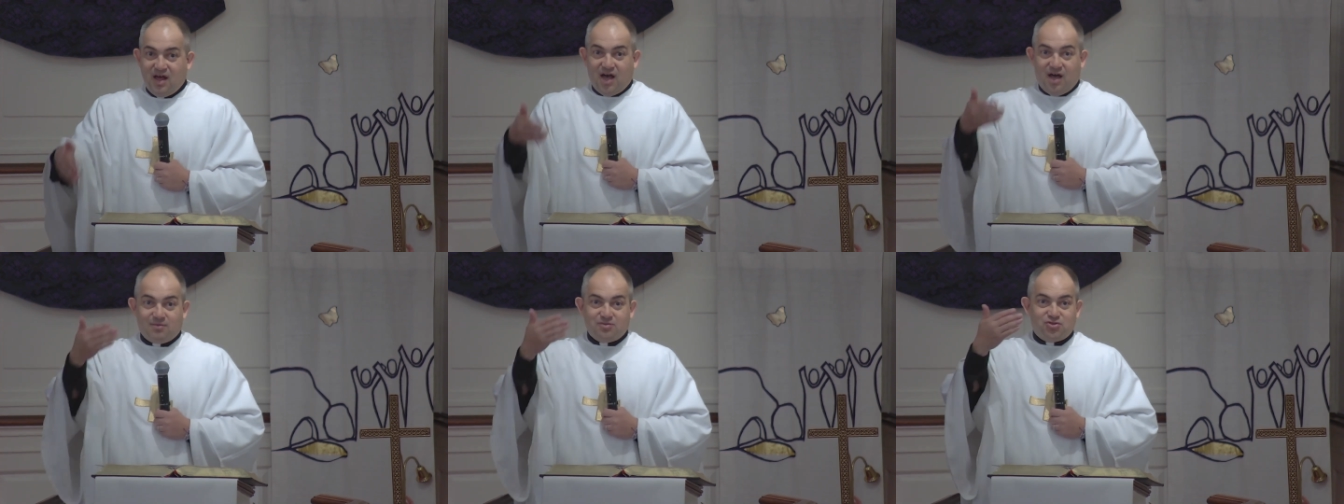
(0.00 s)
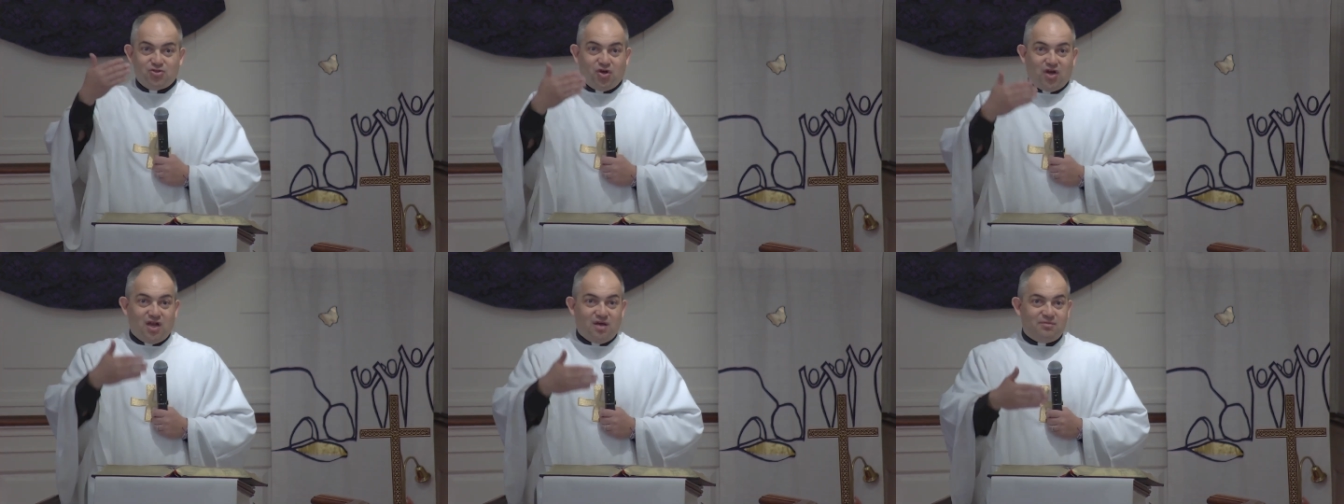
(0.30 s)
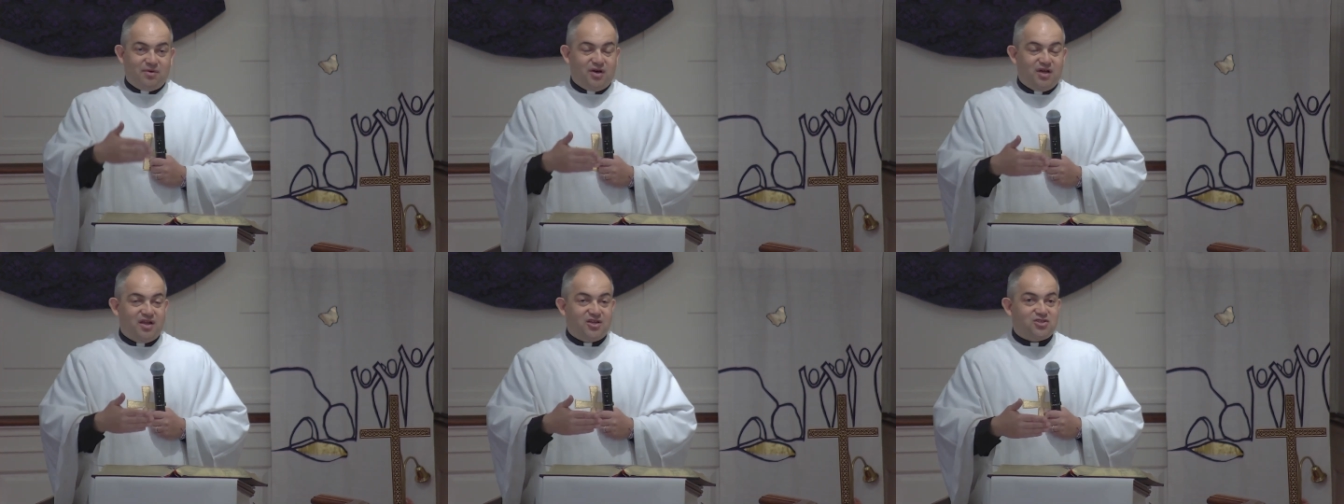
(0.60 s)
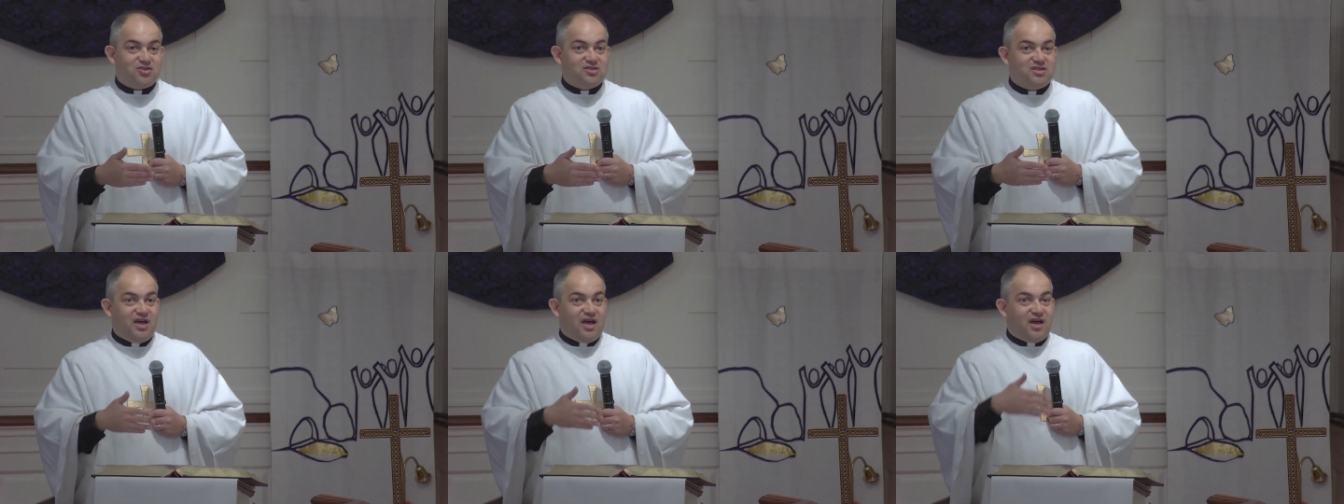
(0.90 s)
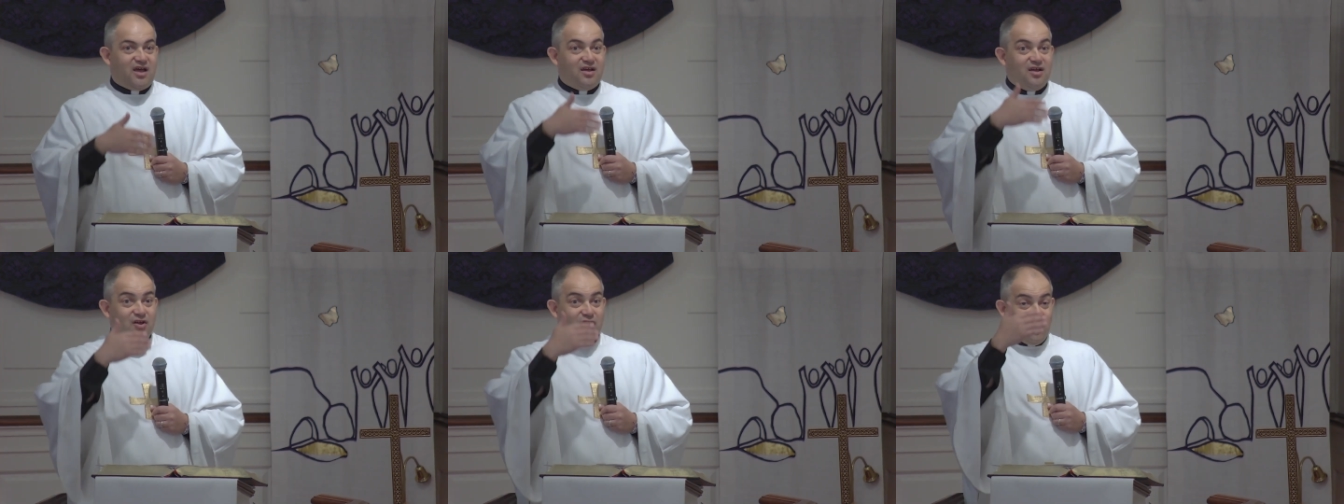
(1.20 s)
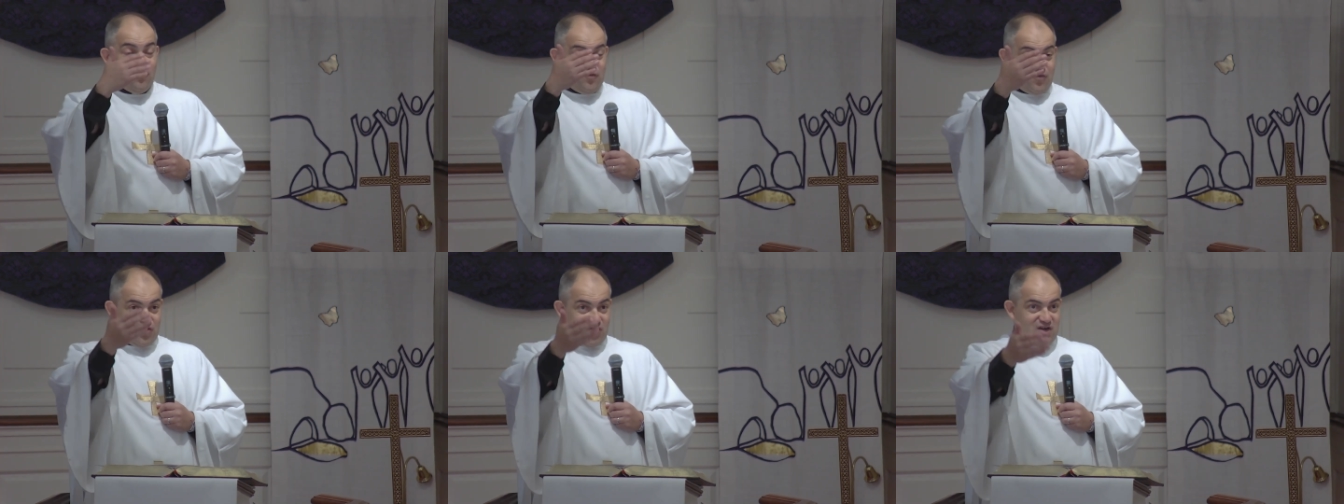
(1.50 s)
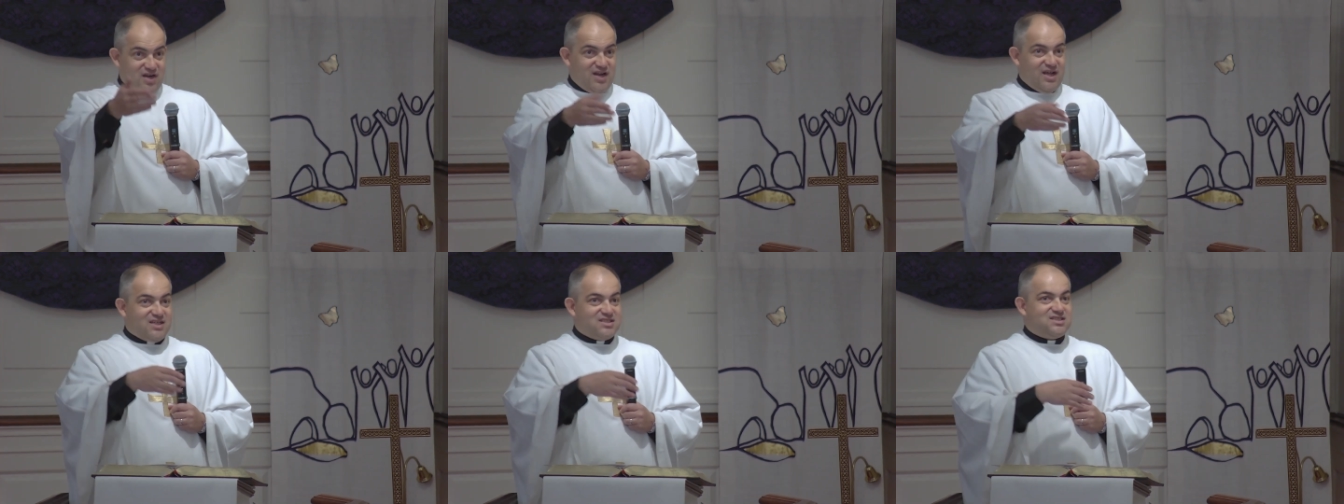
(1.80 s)
I'm talking about it today for
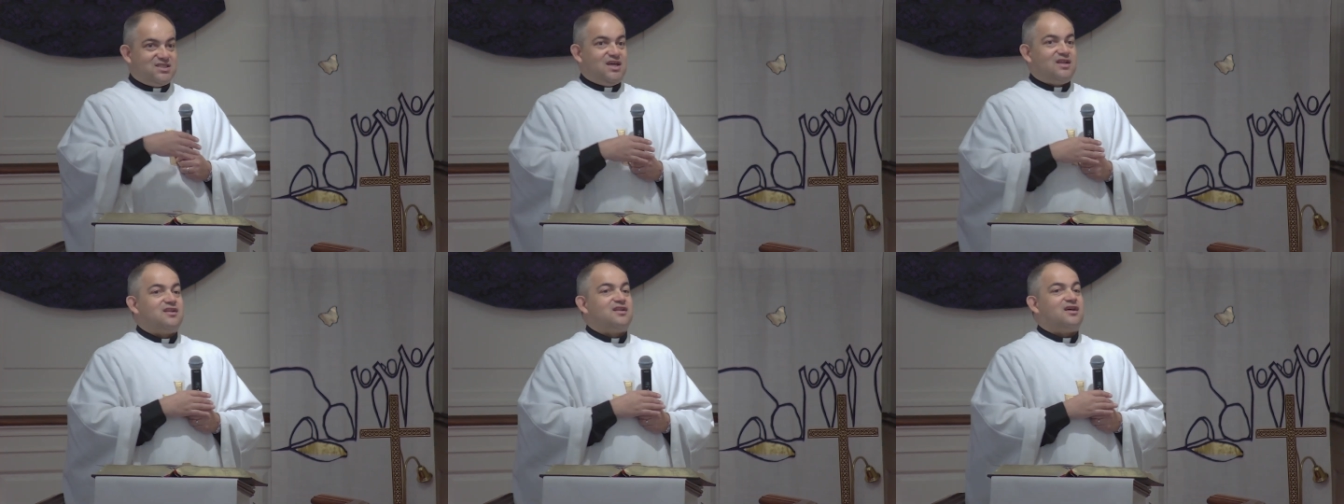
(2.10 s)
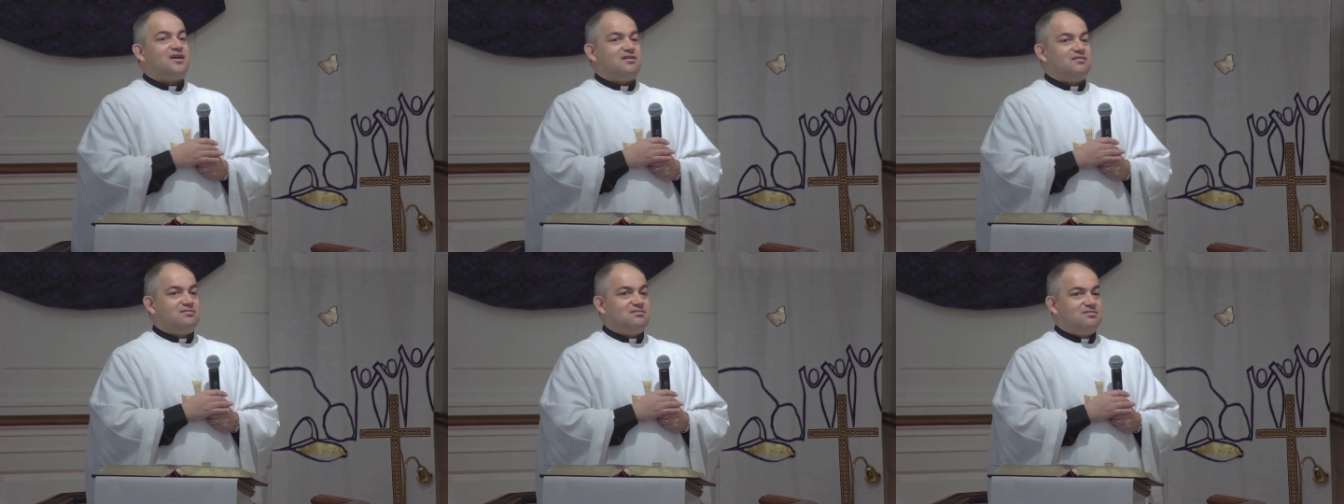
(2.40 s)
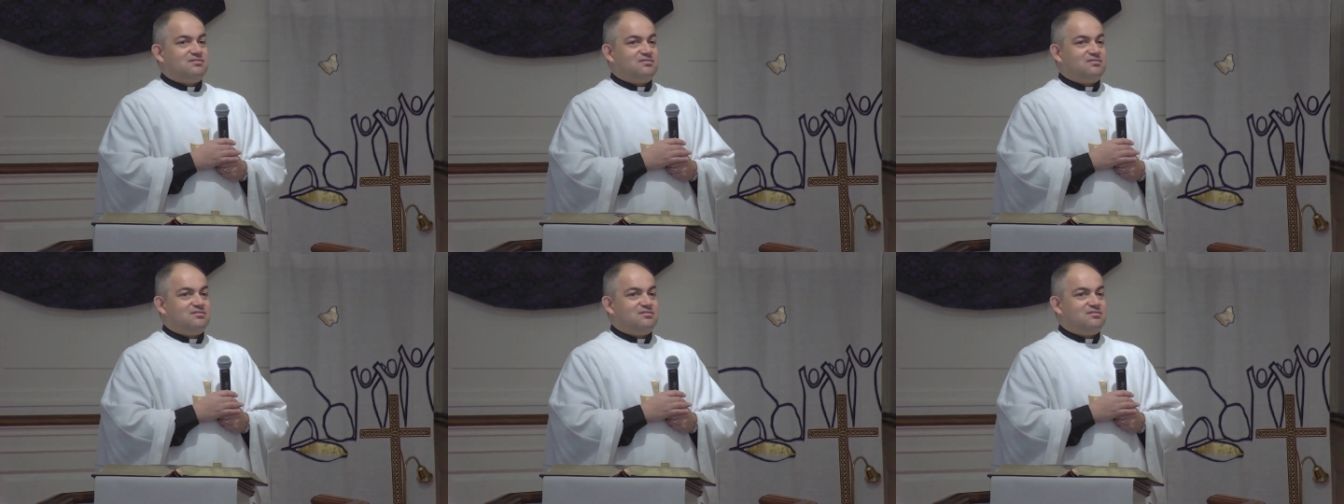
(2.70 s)
next Sunday.